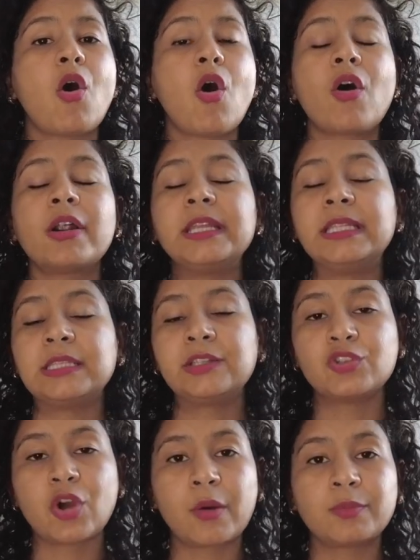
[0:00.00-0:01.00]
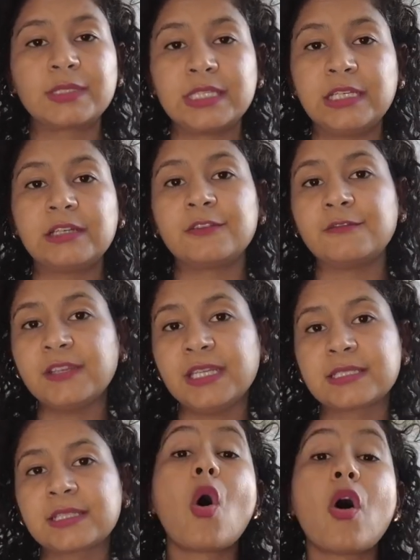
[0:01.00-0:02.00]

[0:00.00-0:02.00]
or in the job seeker visa,